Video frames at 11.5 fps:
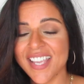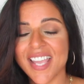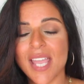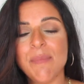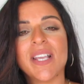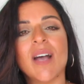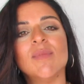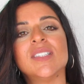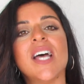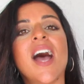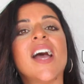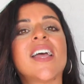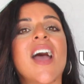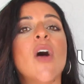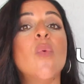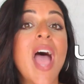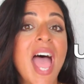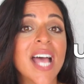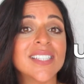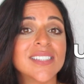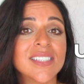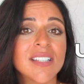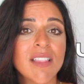It becomes
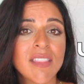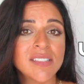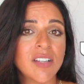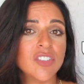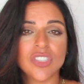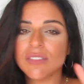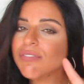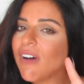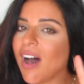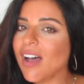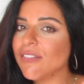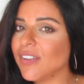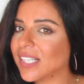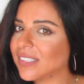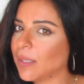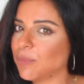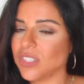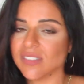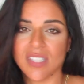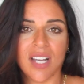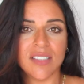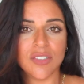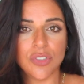akhawat. These are just 5 exceptions,
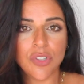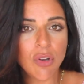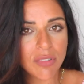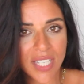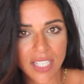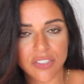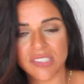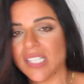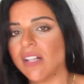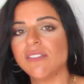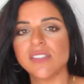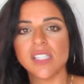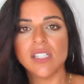guys, so don't kill yourselves.